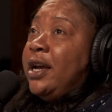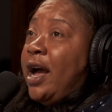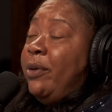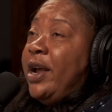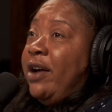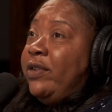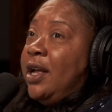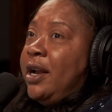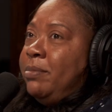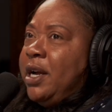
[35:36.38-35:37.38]
I would have a
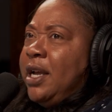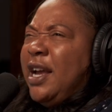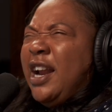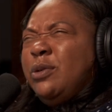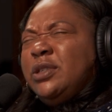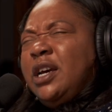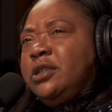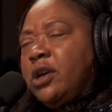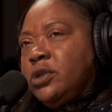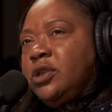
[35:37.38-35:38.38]
lot of money. And I was like,
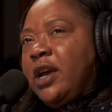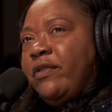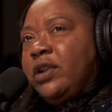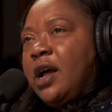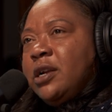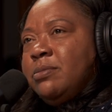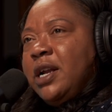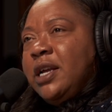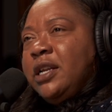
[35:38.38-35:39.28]
don't you have a lot of money?